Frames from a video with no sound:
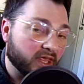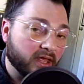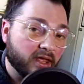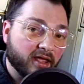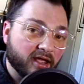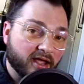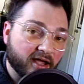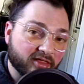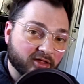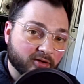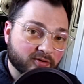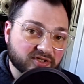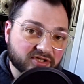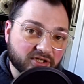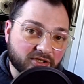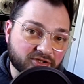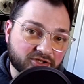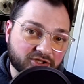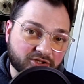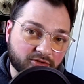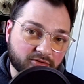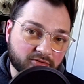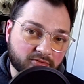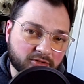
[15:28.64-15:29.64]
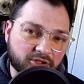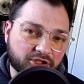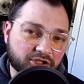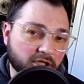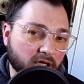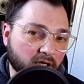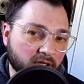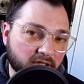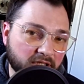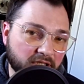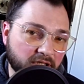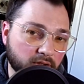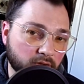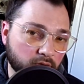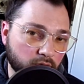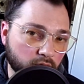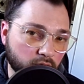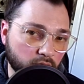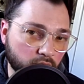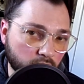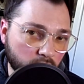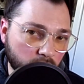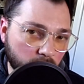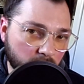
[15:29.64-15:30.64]
And there was also Charlie
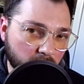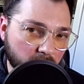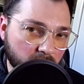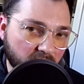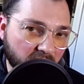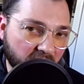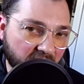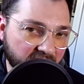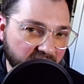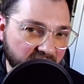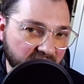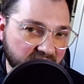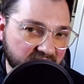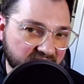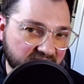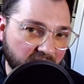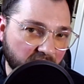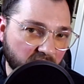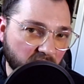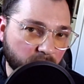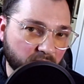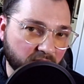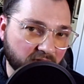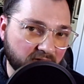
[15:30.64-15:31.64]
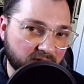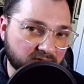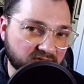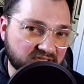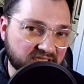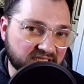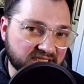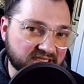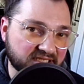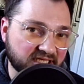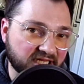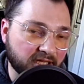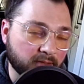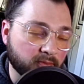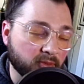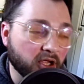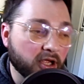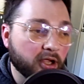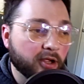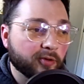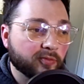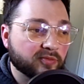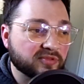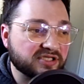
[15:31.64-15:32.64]
U, I think is how you pronounce his name,
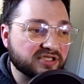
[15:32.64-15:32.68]
was